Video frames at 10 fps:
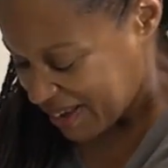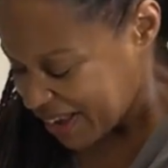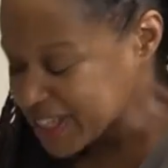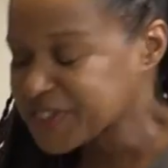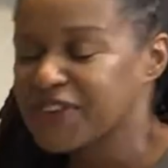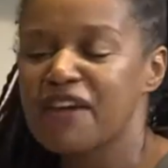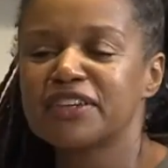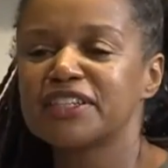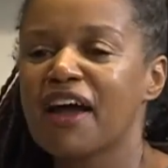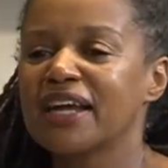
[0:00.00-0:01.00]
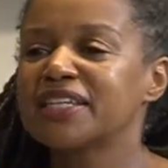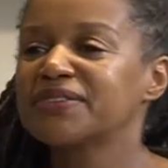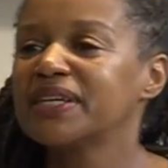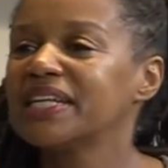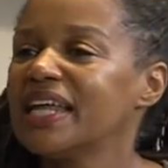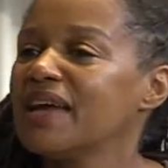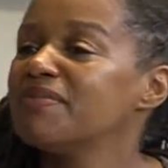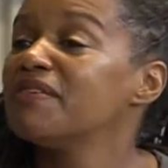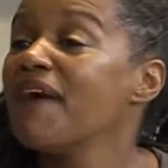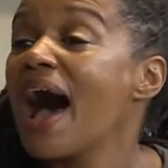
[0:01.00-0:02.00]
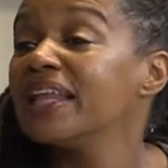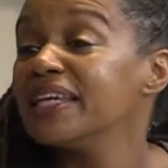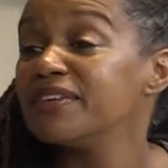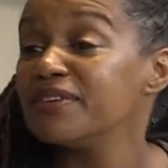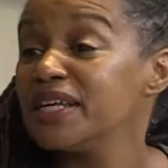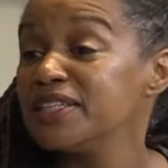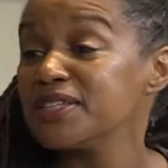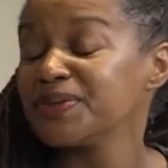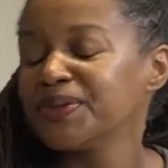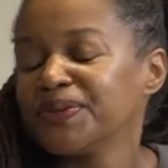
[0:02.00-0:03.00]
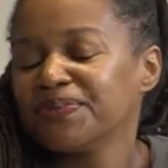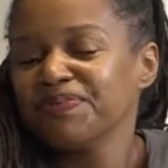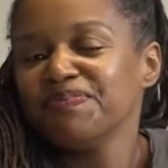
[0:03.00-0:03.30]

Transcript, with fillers: It's forever trying to reclaim the valley it runs through,